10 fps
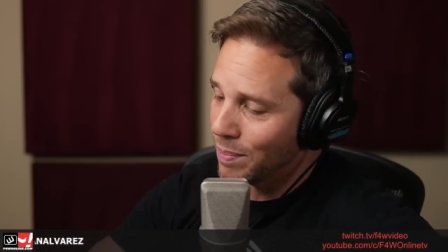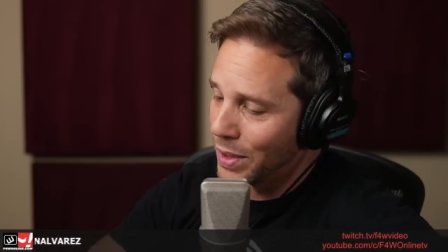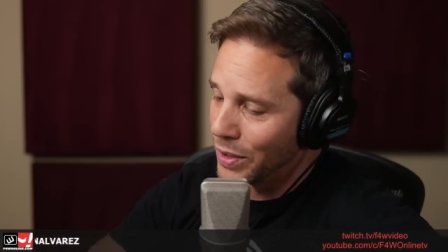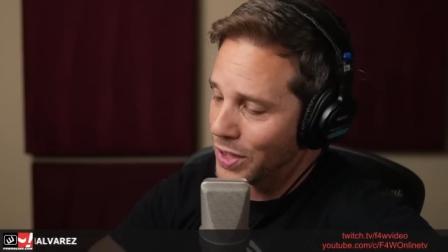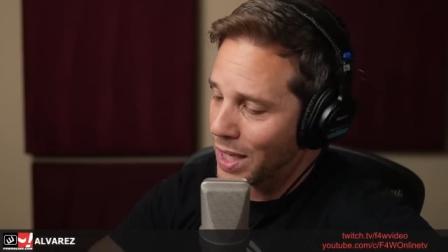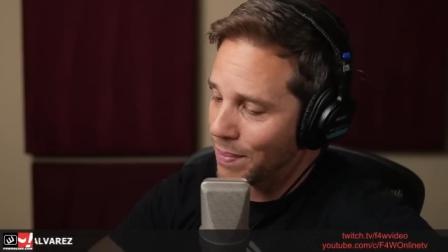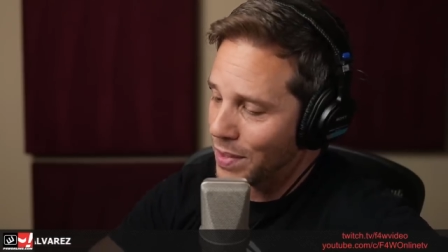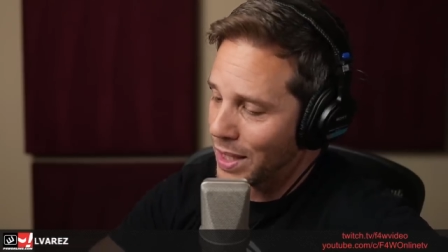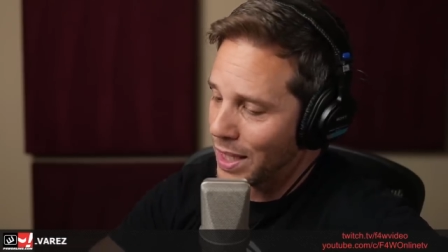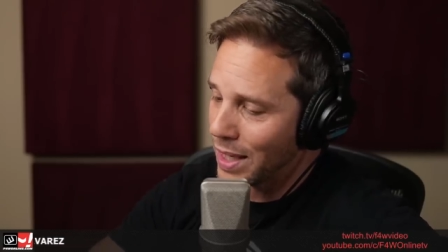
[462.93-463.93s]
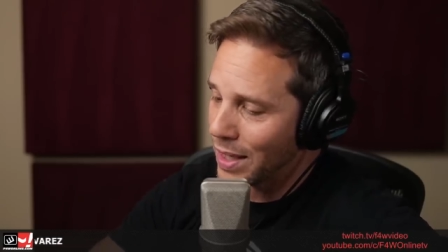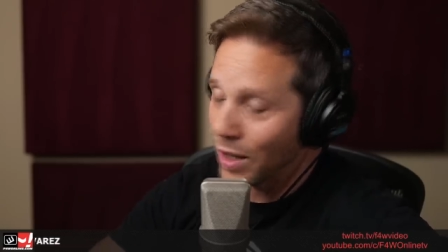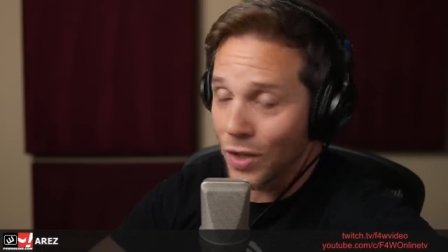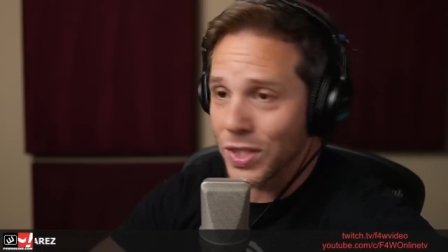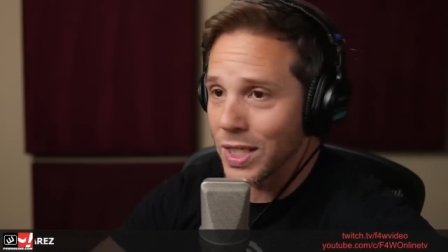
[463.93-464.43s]
Builds up the uh,
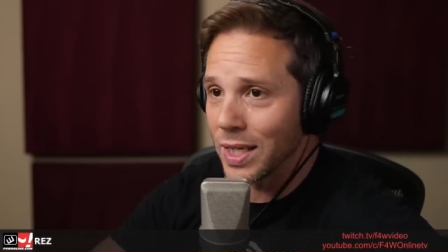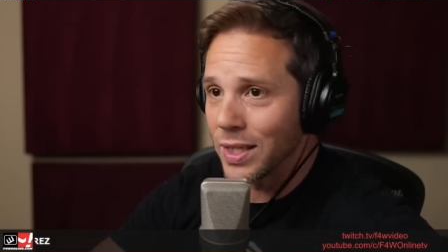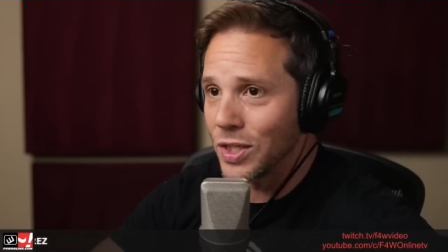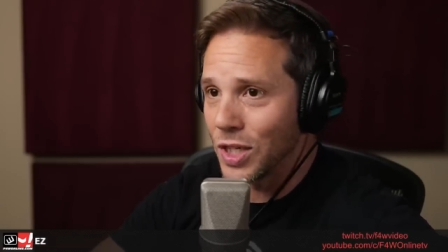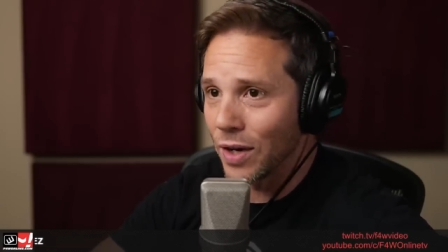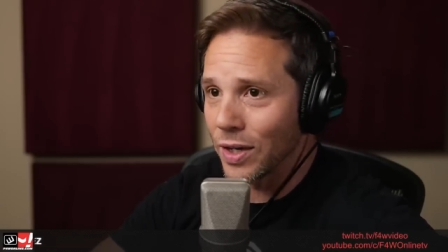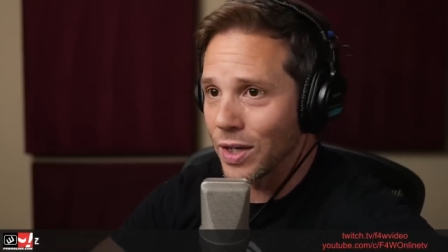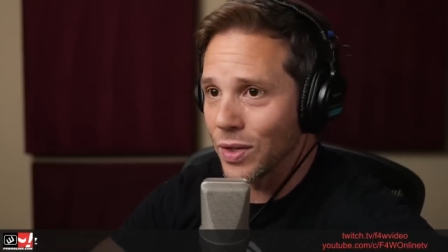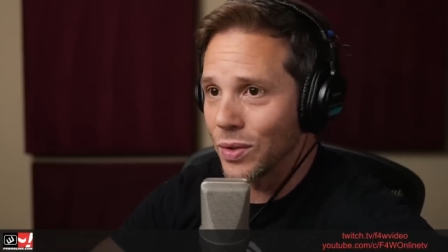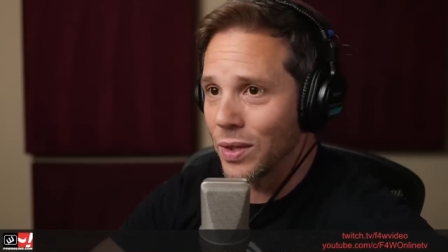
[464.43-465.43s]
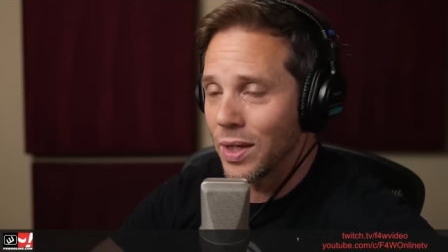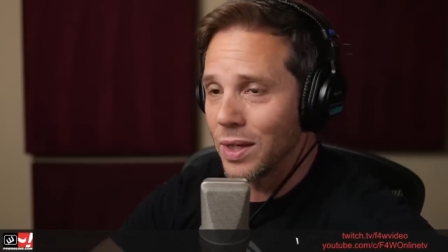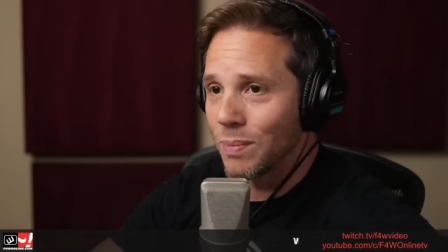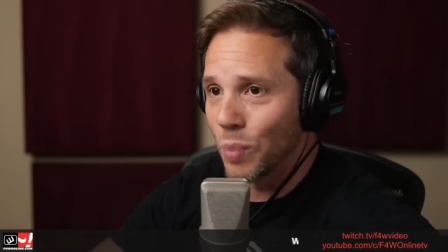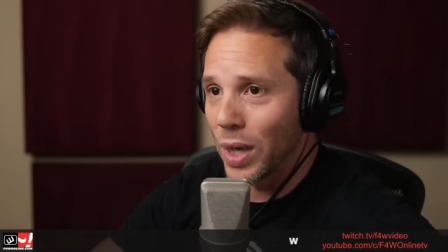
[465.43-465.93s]
Garcia Jericho
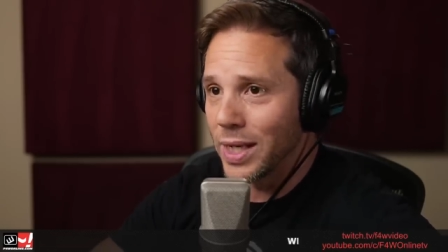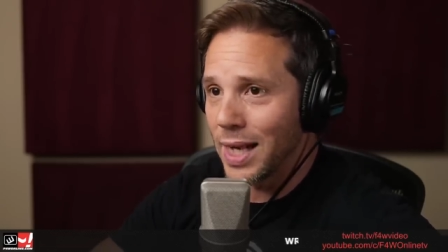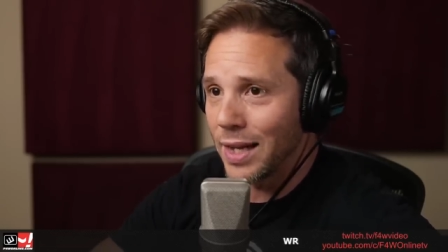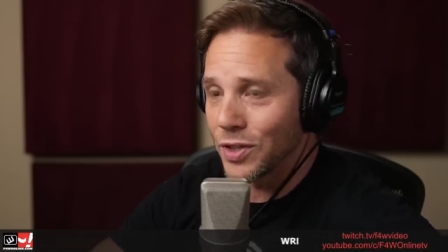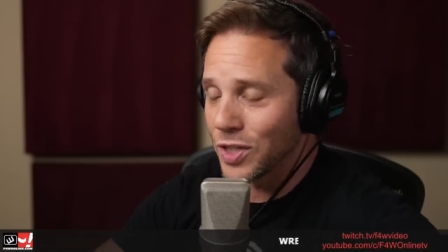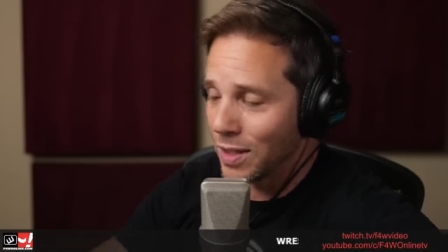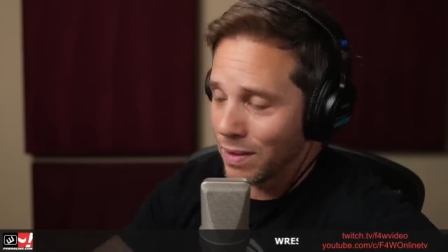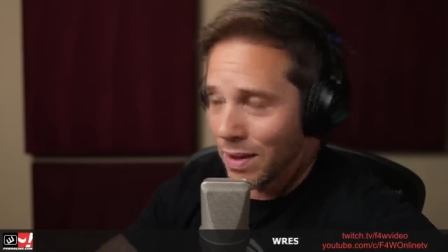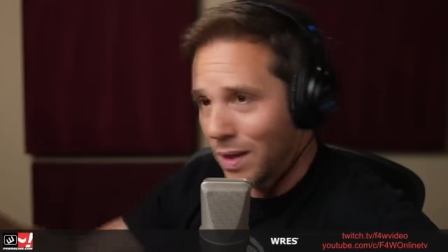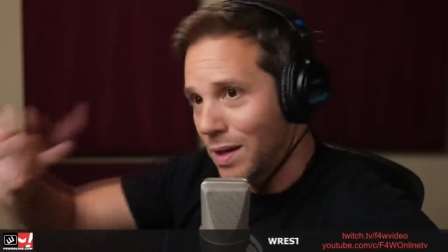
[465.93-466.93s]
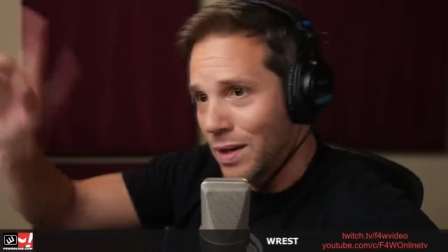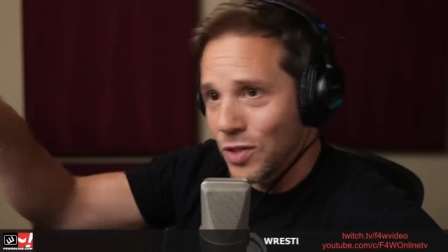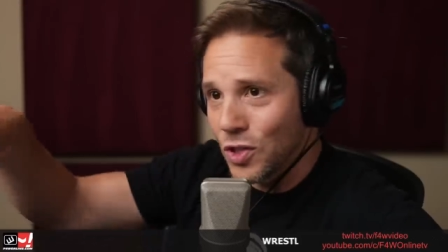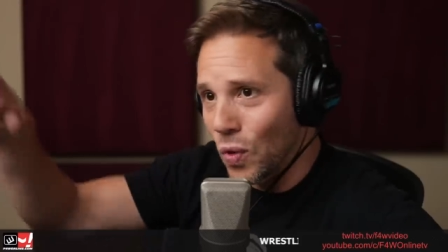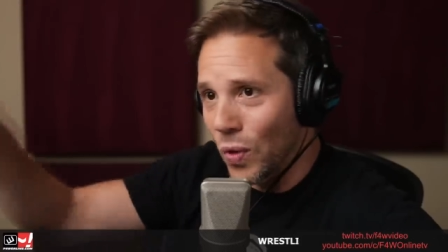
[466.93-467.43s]
Bryan Danielson
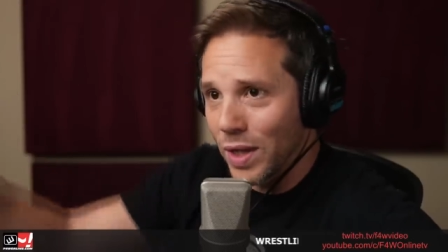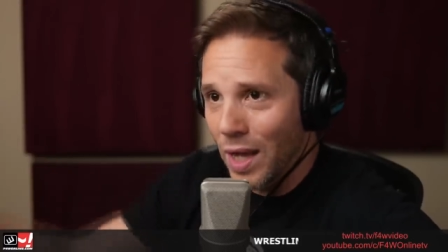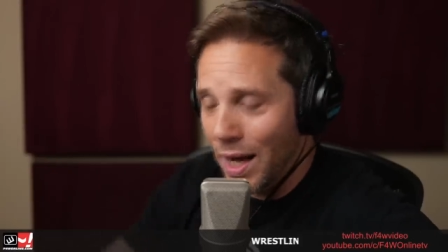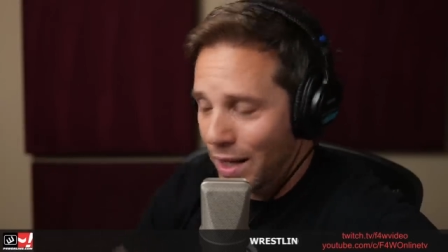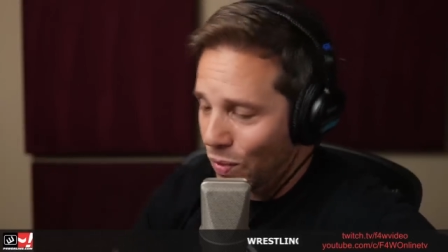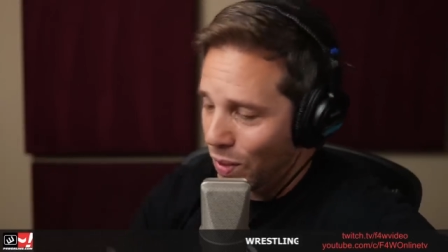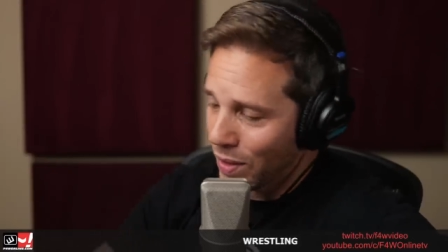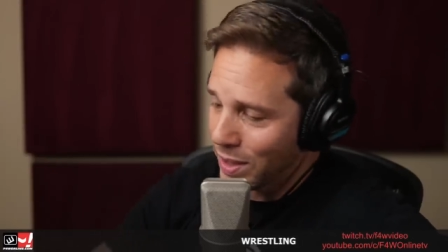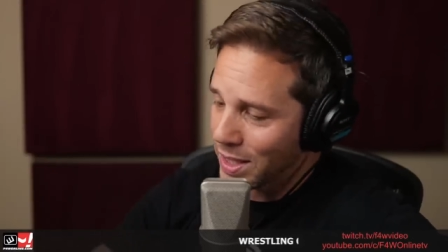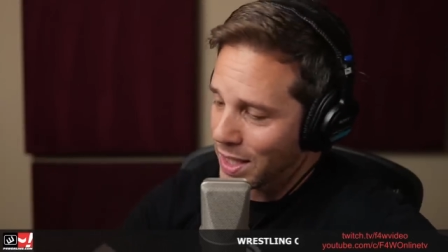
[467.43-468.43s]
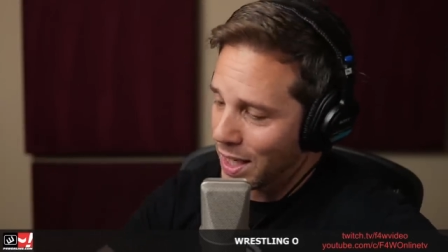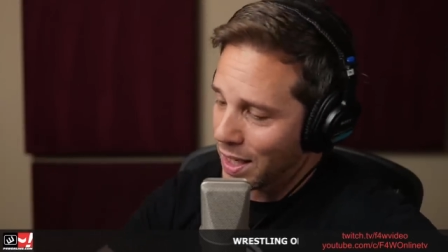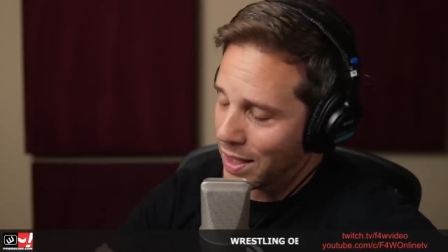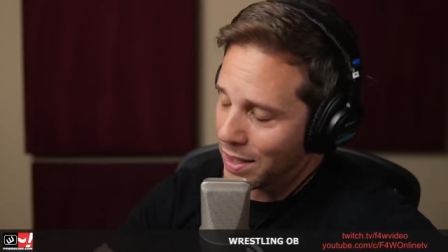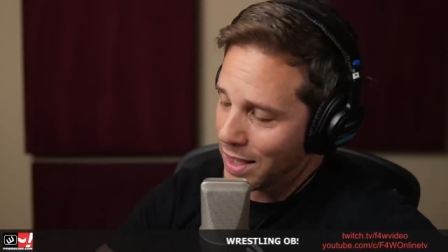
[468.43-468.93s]
storyline. Where is
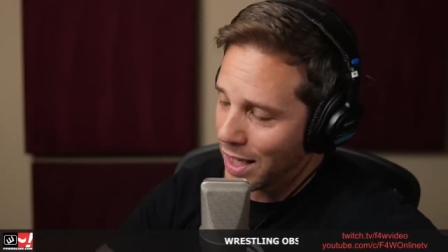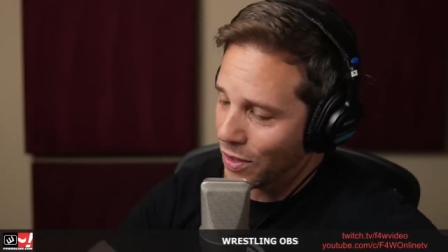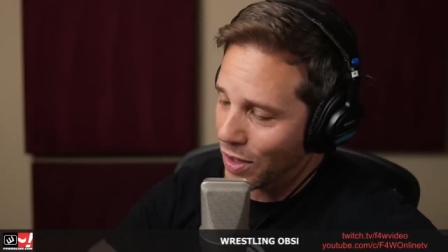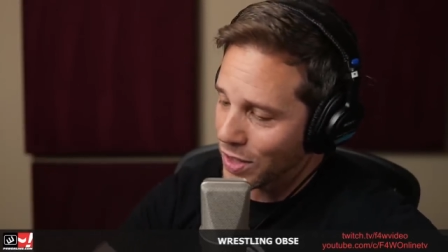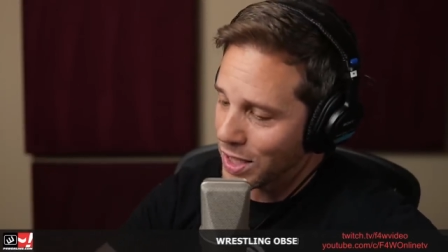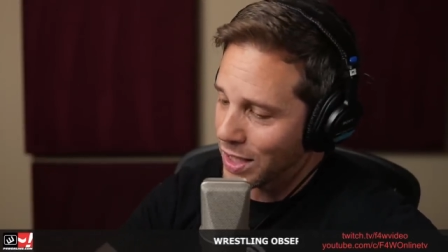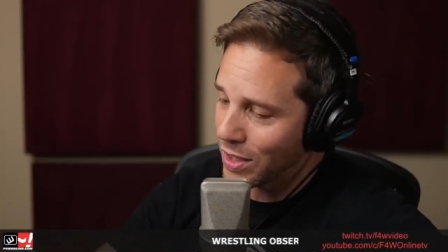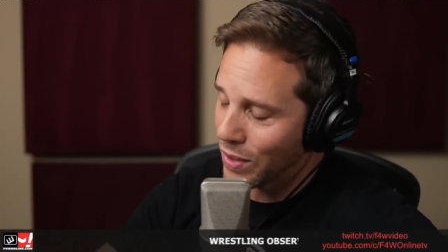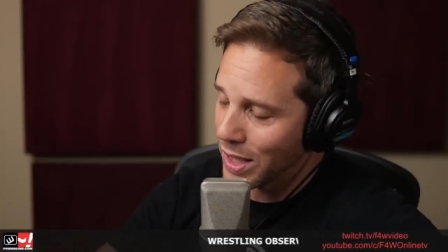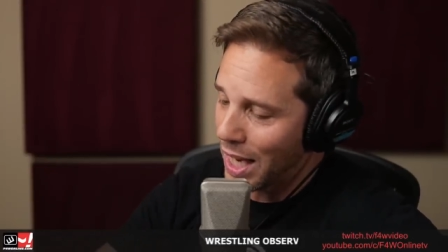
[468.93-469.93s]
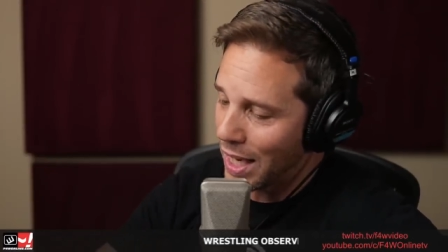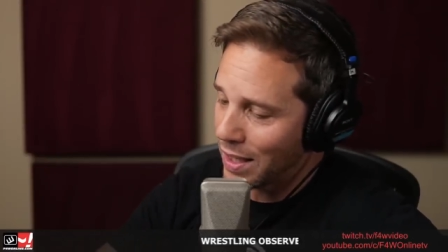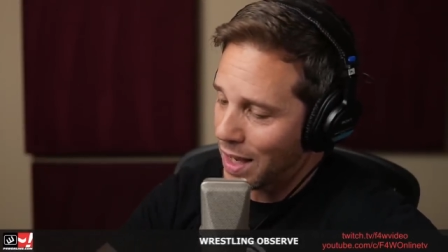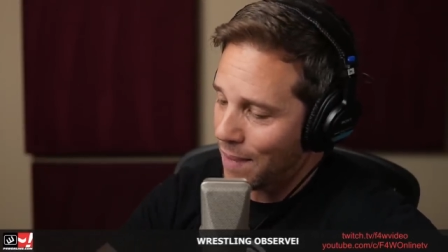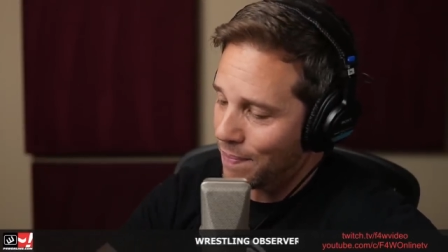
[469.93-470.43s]
uh, Daniel Garcia going to
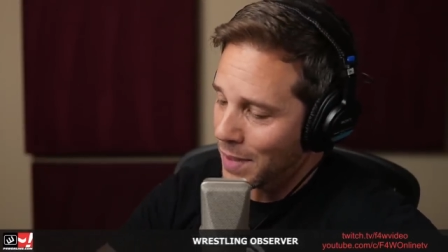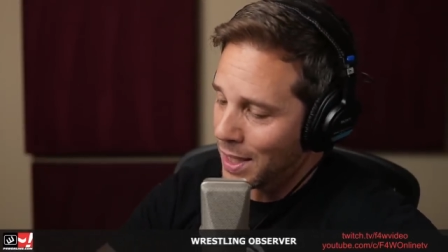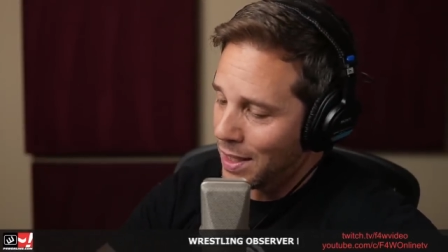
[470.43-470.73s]
end up?